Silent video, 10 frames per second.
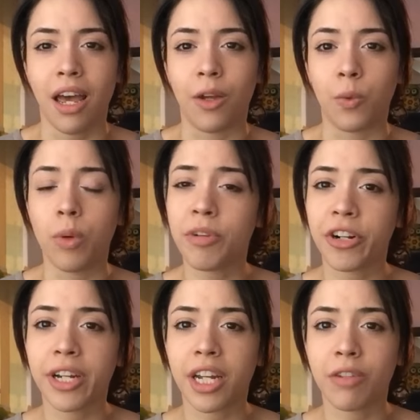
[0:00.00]
and women
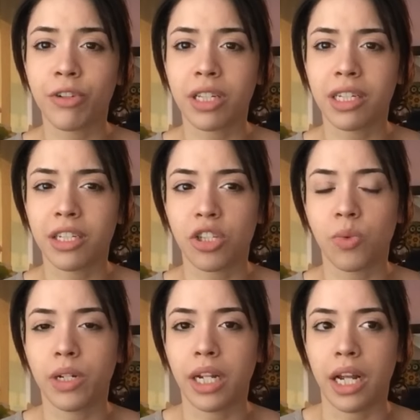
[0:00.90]
are getting really
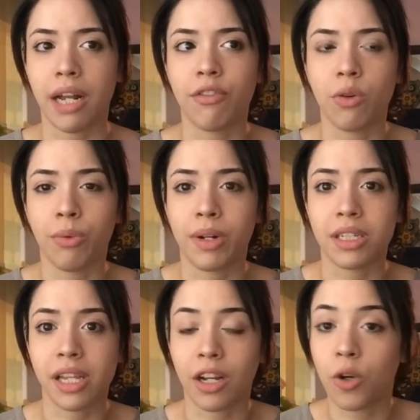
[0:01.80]
into it, and everyone
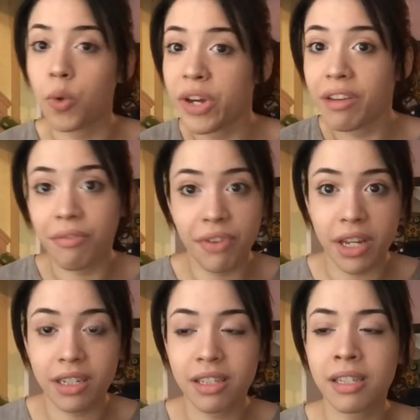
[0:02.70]
wants like a quick
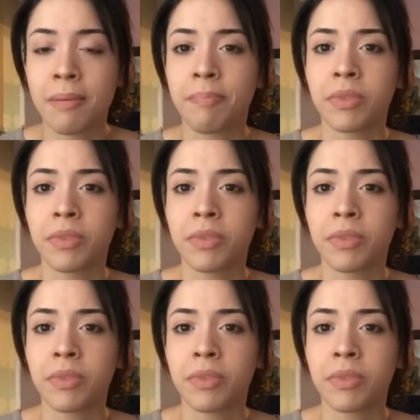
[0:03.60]
fix